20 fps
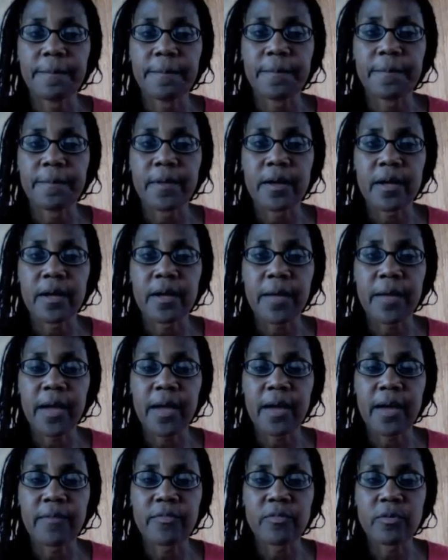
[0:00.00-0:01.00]

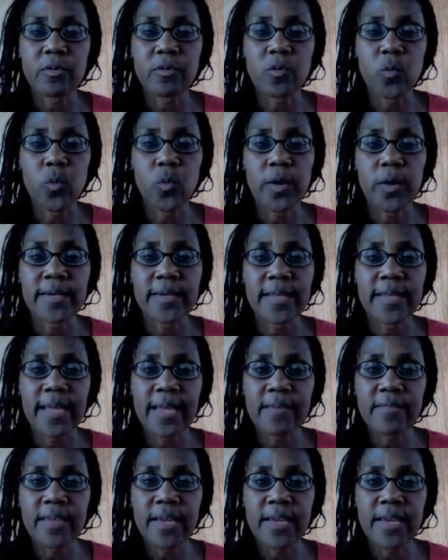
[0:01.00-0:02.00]
after 1 day
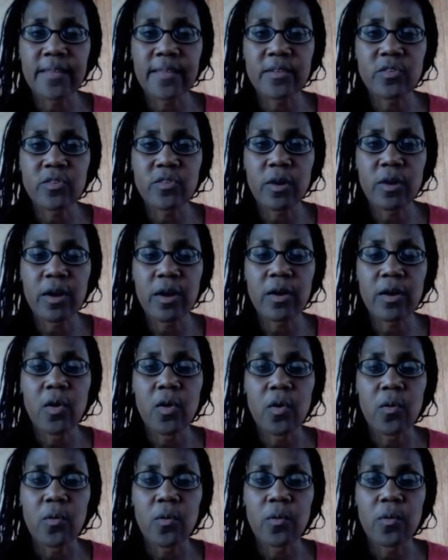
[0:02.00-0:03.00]
of taking the drug,
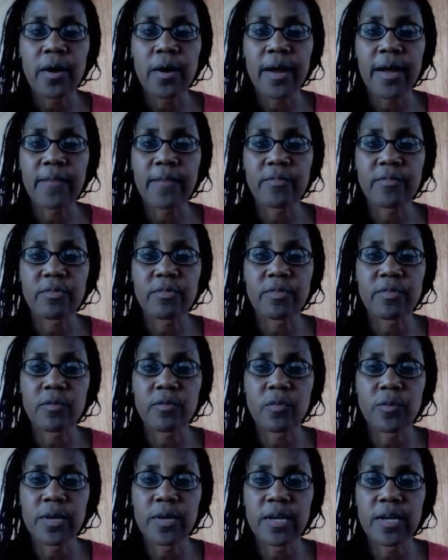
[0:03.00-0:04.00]
or after
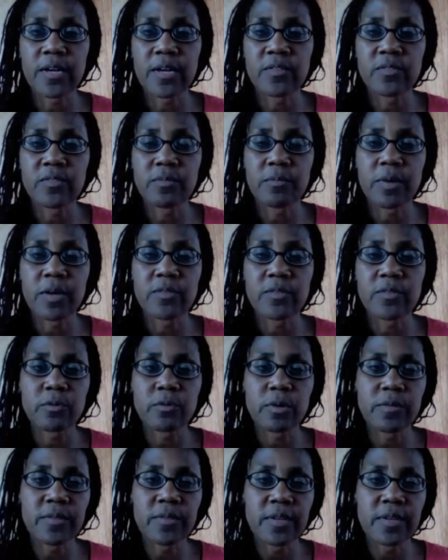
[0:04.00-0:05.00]
several weeks, months, or
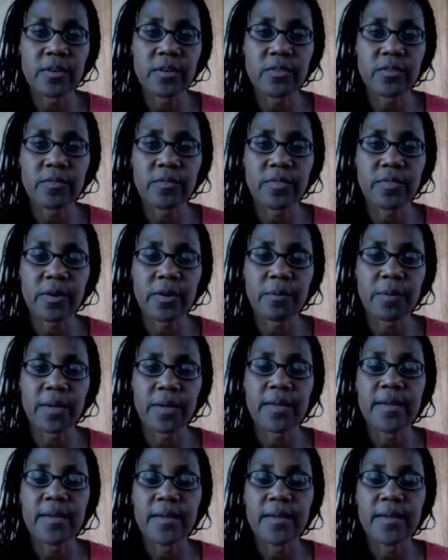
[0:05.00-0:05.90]
even years of therapy?